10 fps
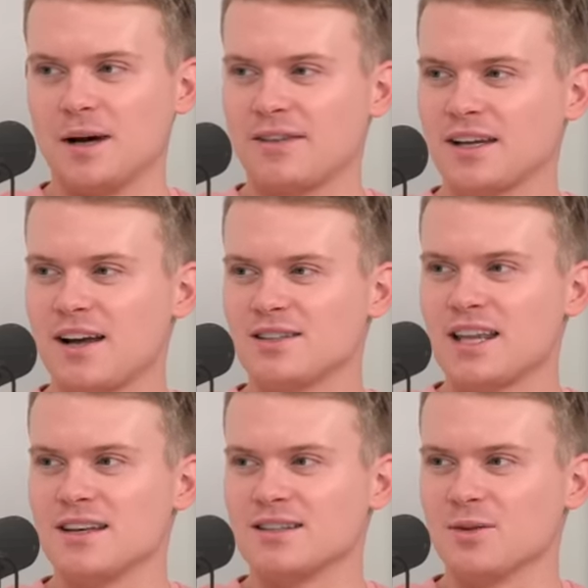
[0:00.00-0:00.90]
I think I've said
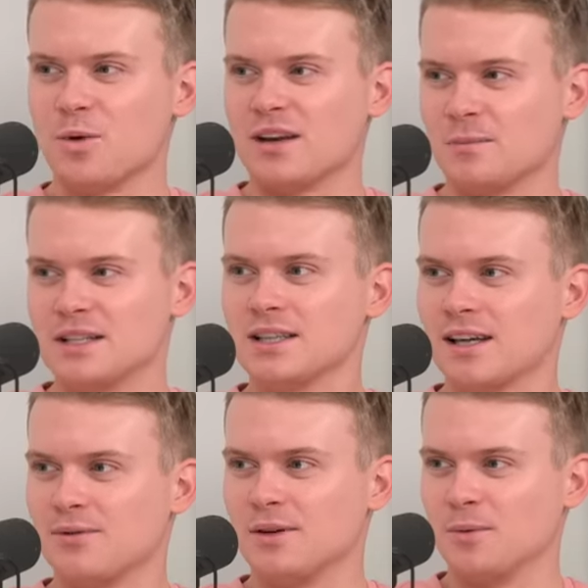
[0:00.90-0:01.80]
this that wanted me to
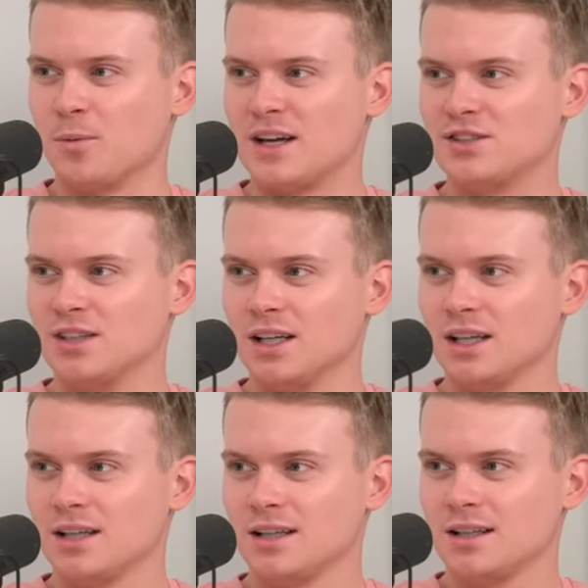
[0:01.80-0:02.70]
give them a wedgie.
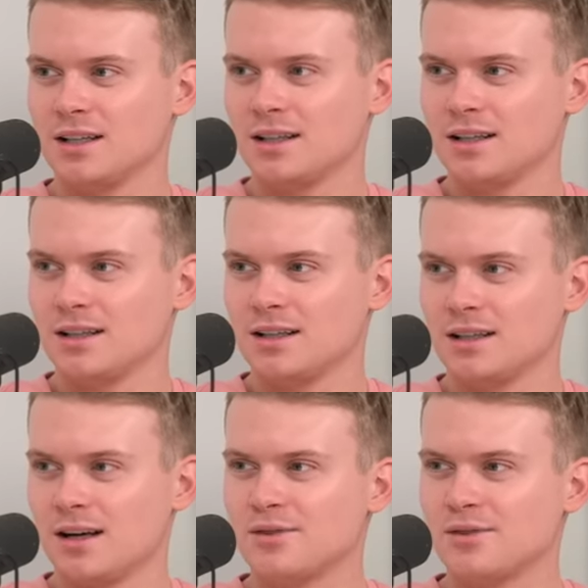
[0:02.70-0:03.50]
I don't know.